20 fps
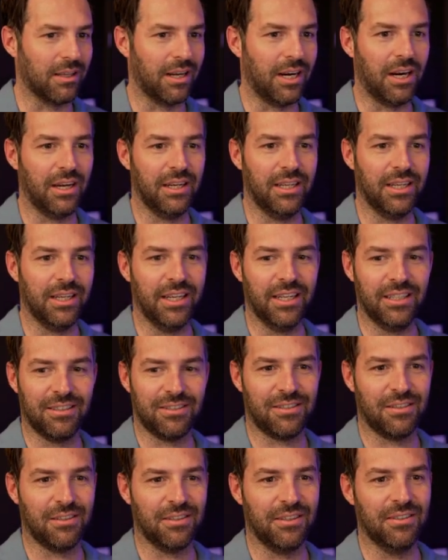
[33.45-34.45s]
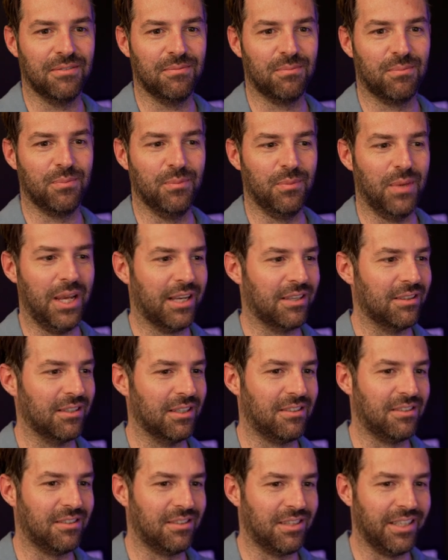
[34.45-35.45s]
that I hit to make
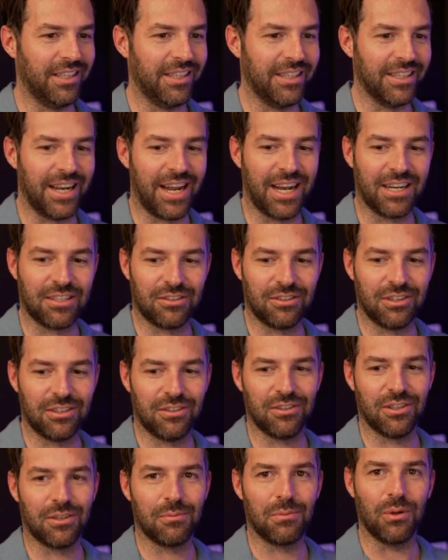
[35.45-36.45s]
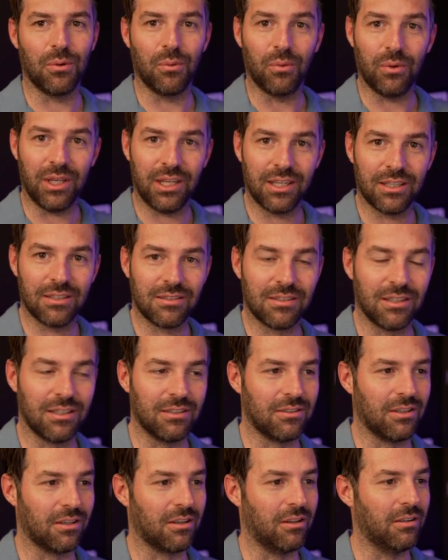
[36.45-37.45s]
this scene. It actually took me weeks, and
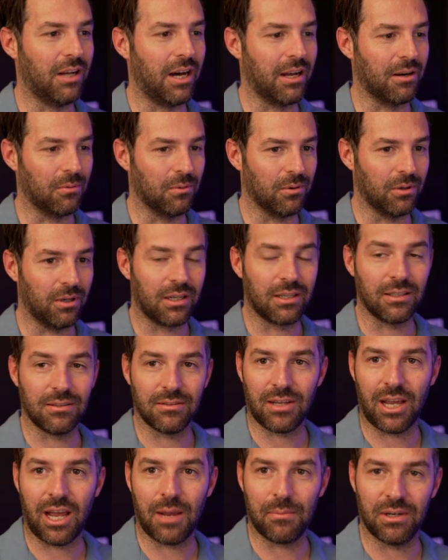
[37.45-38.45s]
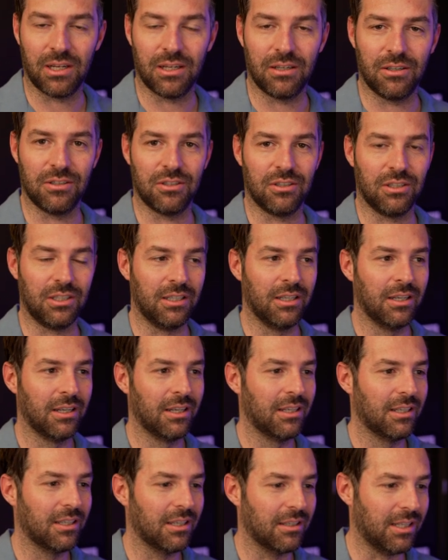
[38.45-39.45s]
it took a lot of work and time and energy.
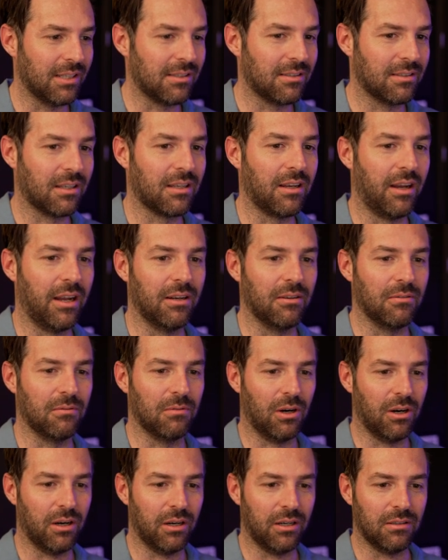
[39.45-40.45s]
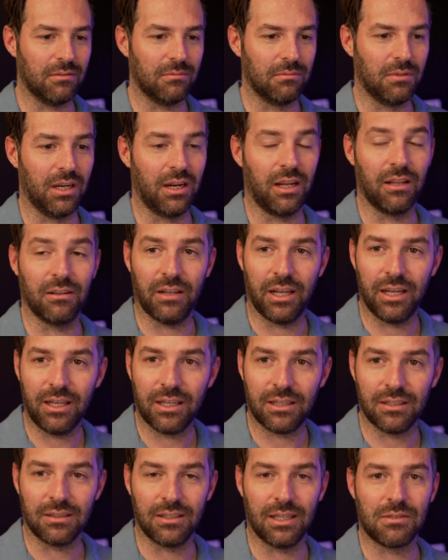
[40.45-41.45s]
And that's the kind of art that I
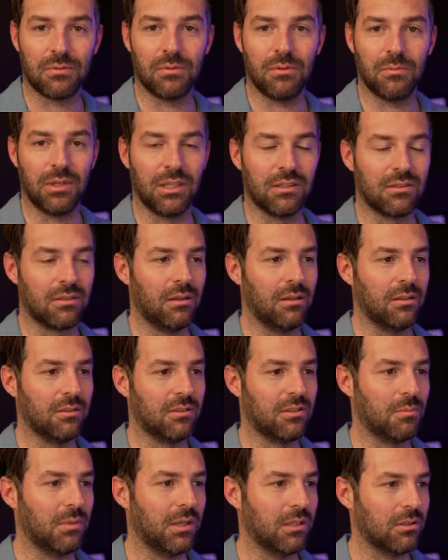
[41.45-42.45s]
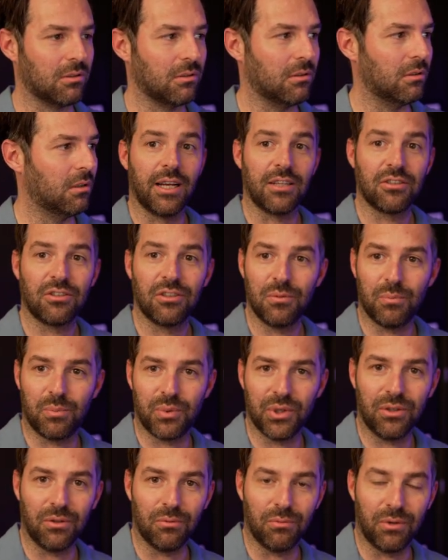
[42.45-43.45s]
like, and that's what makes art special. It's actually
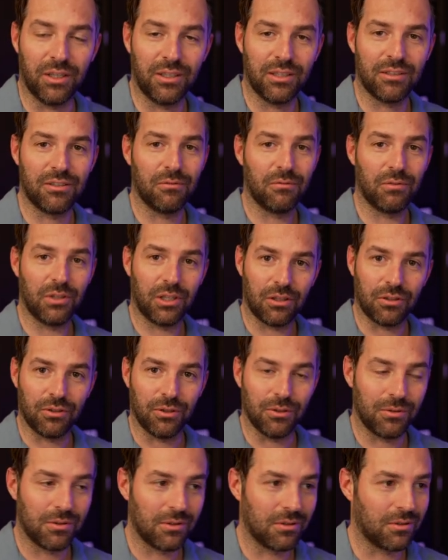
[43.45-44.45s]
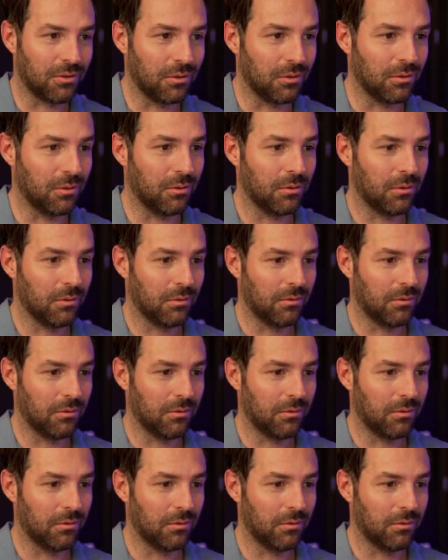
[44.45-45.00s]
built relatively close to